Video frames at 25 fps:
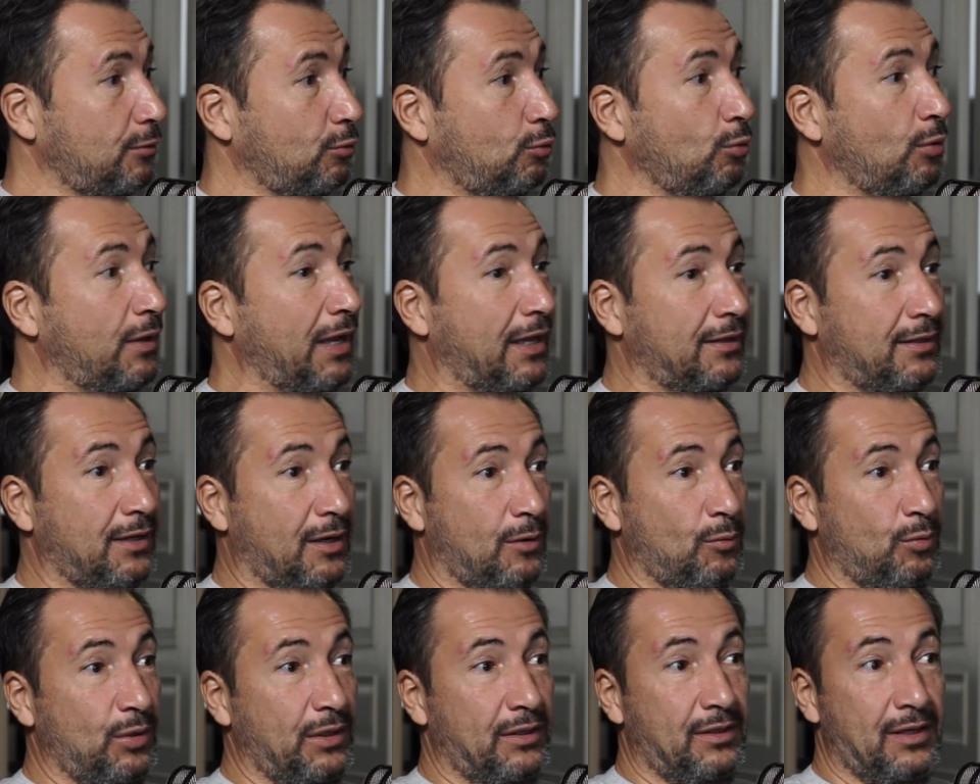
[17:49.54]

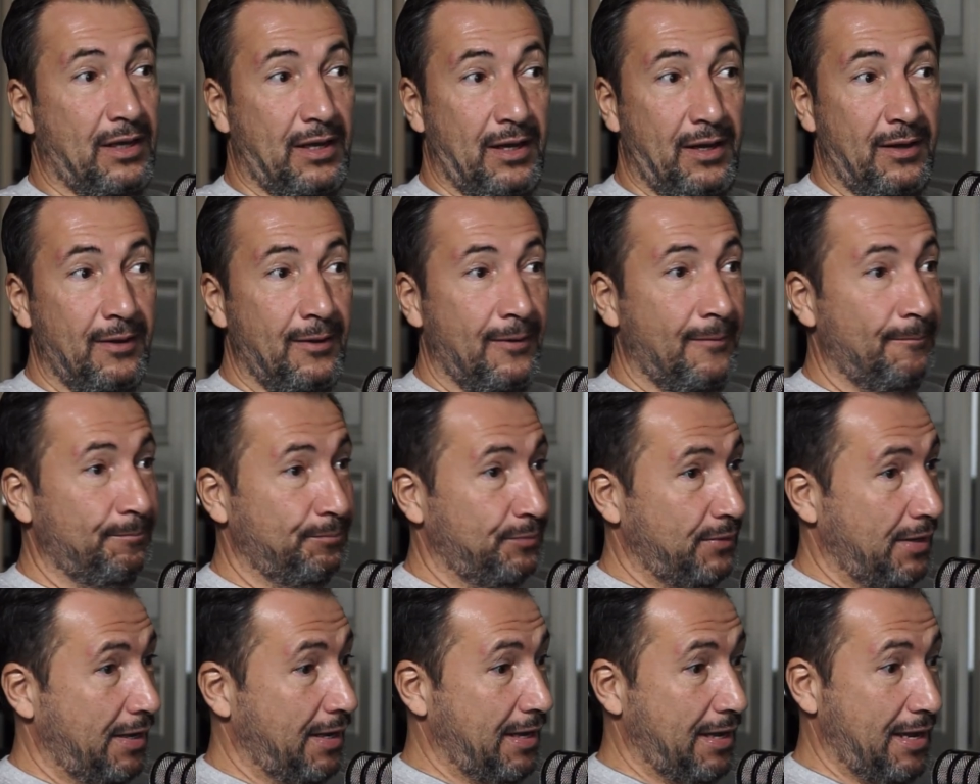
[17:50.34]
together with
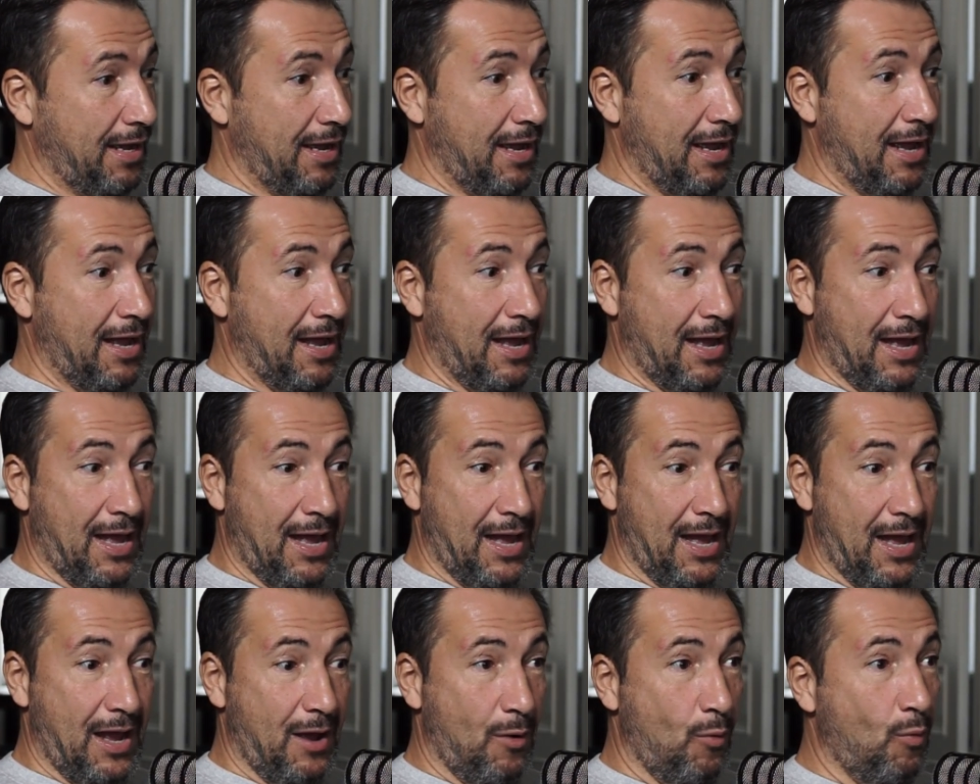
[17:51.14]

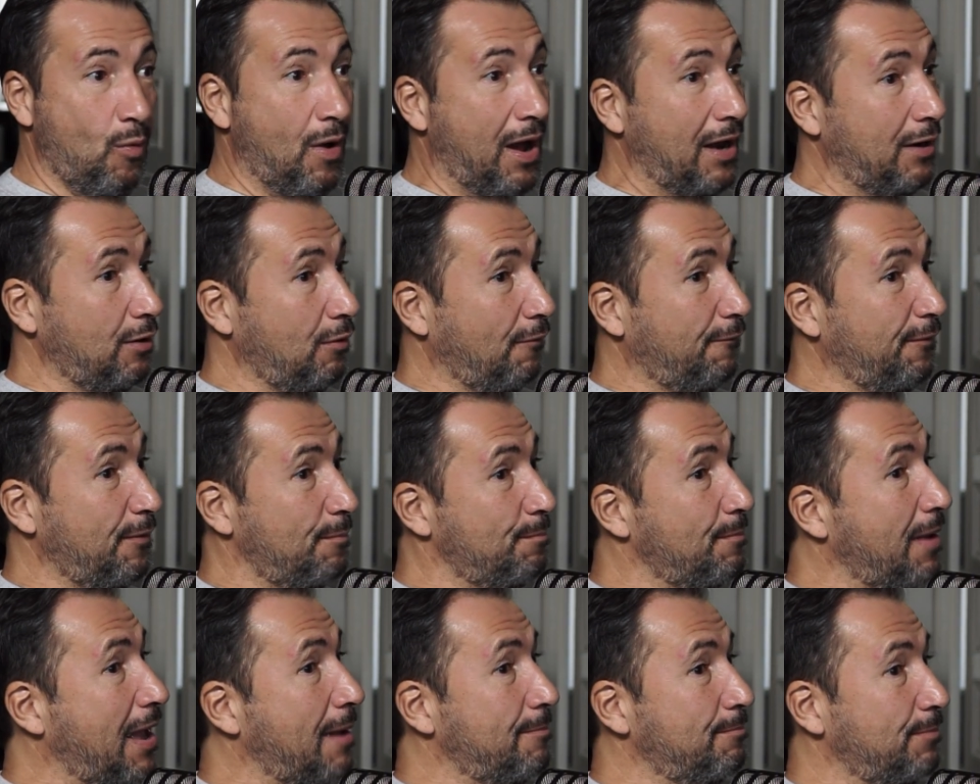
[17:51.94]
one of a
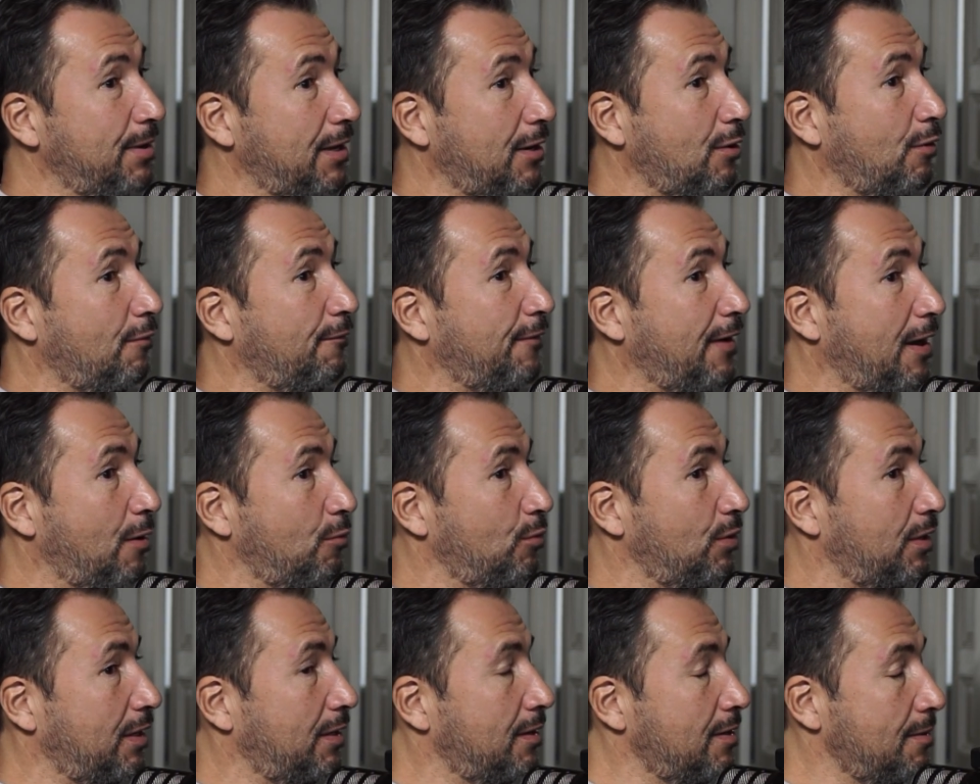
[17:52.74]
member of
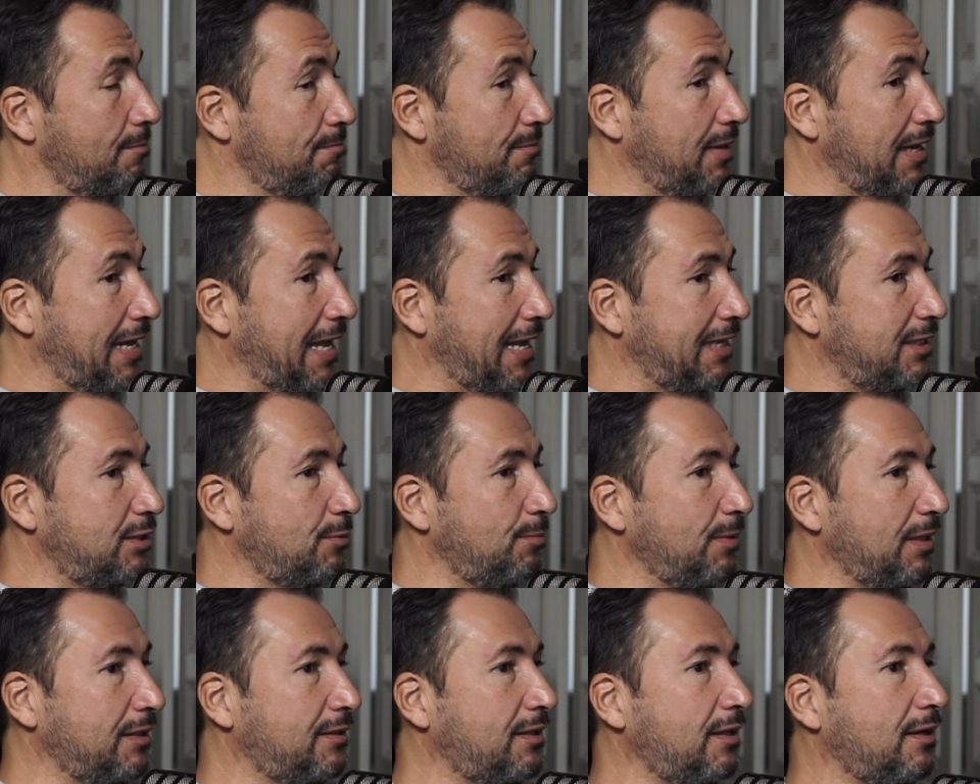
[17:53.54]
our
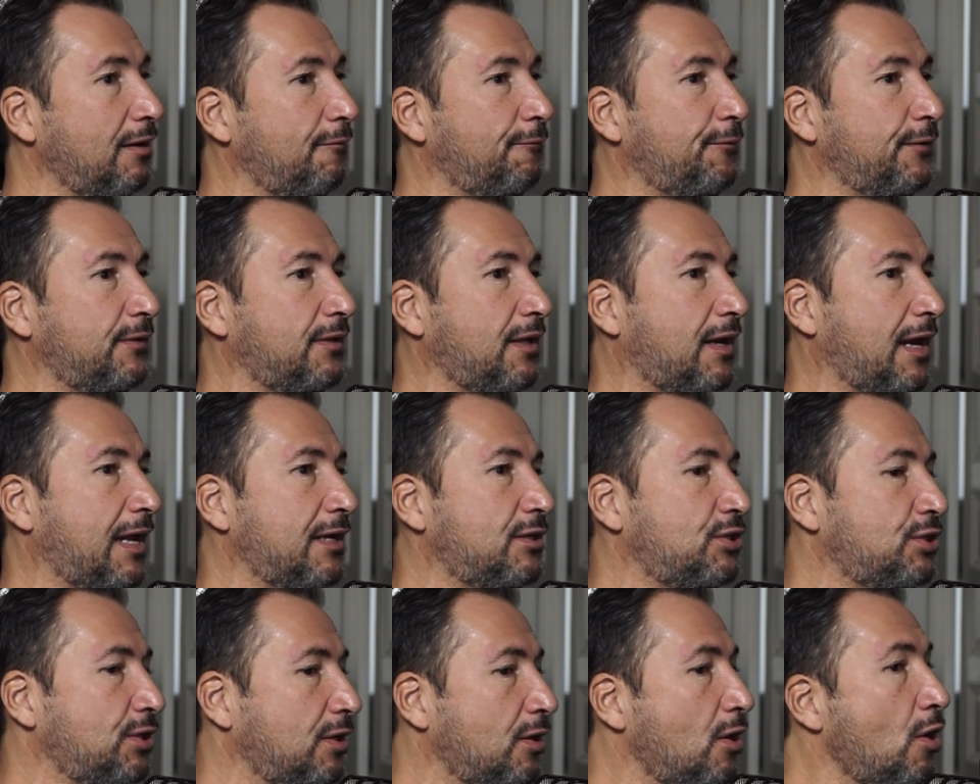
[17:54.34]
management in a
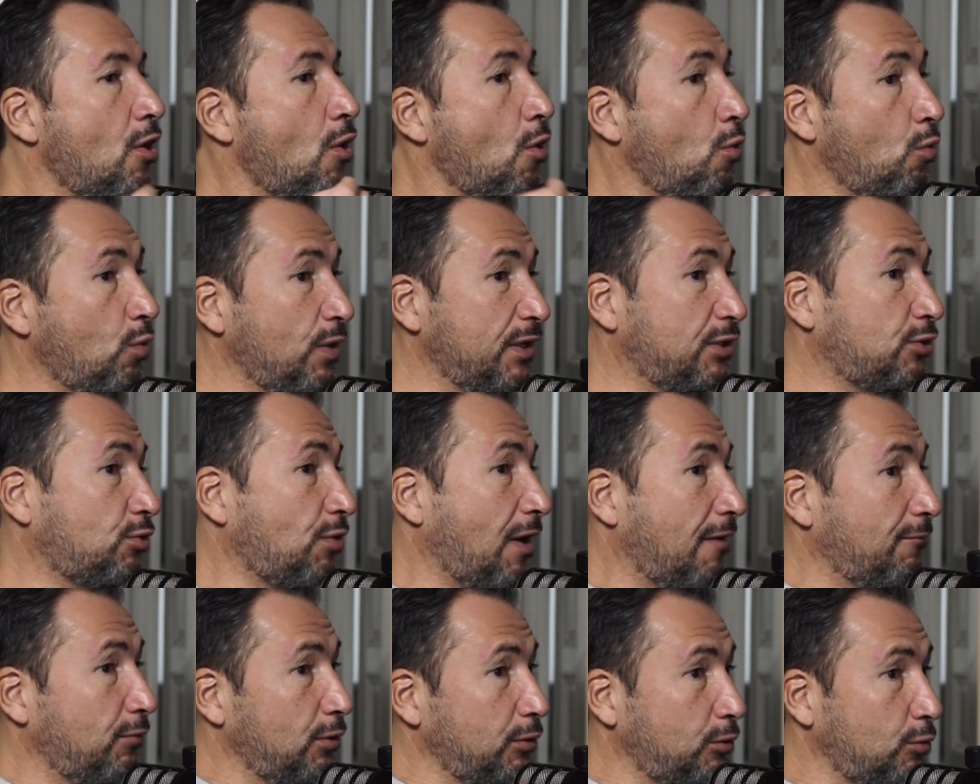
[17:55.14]
federation. We
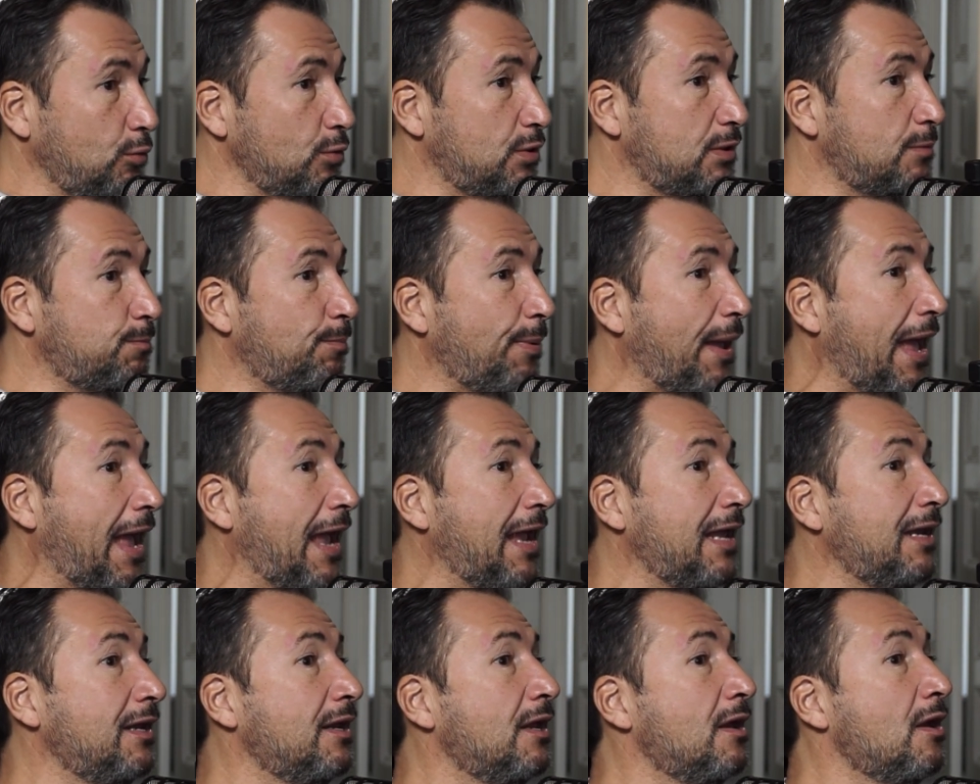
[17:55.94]
traveled to
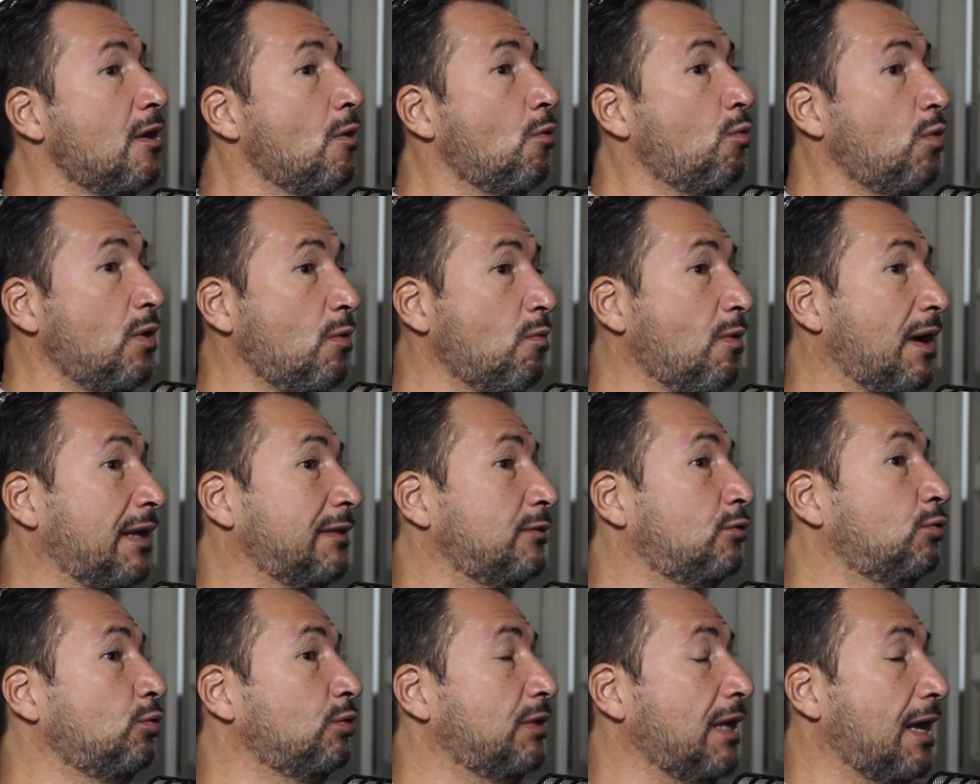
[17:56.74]
Spain. We
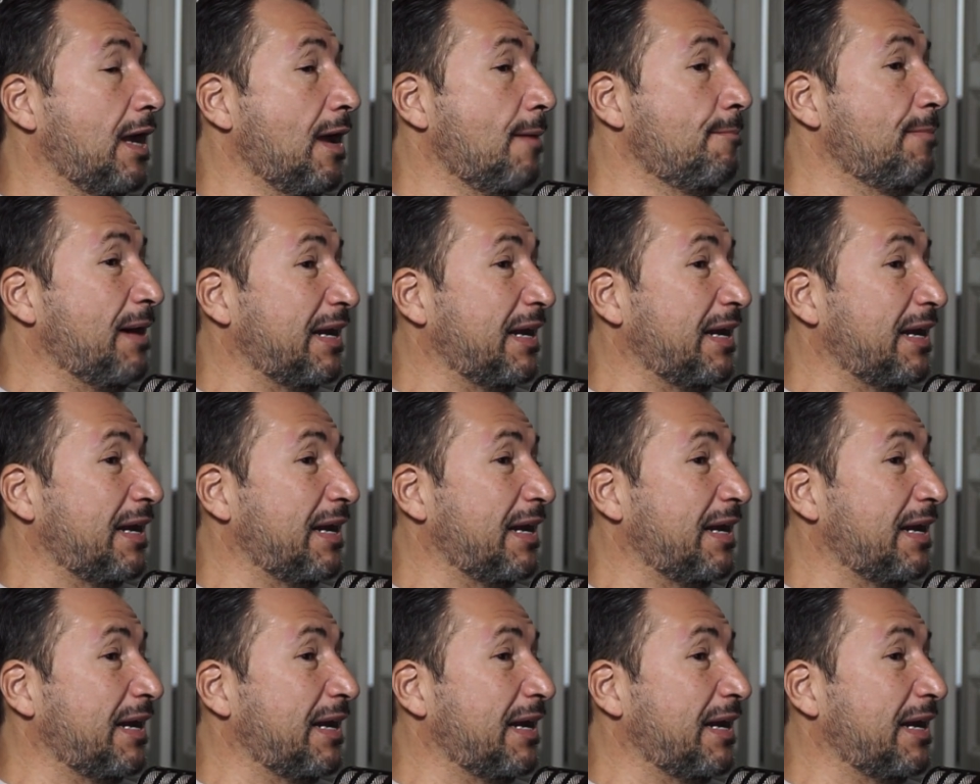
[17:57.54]
went to the